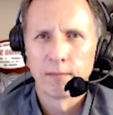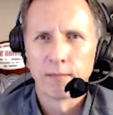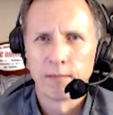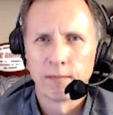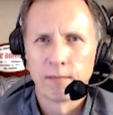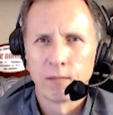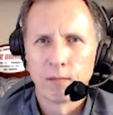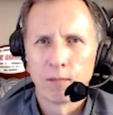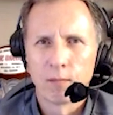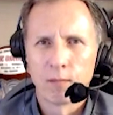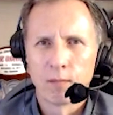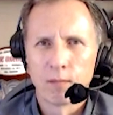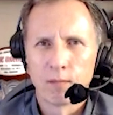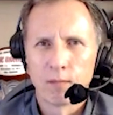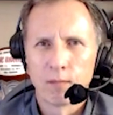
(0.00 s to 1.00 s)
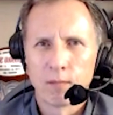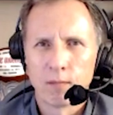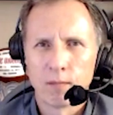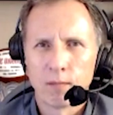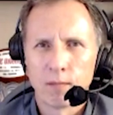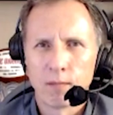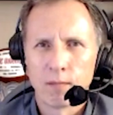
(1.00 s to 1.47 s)

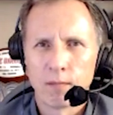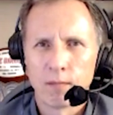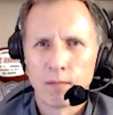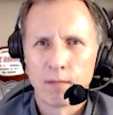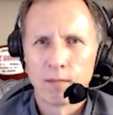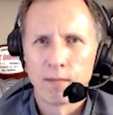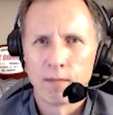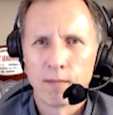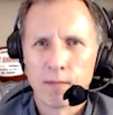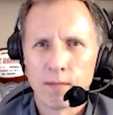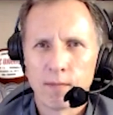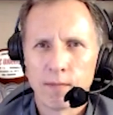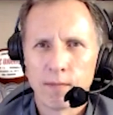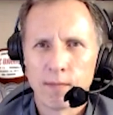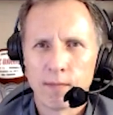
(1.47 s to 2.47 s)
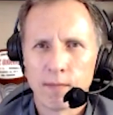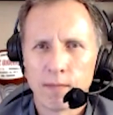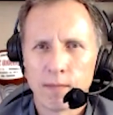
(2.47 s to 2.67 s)
(silent)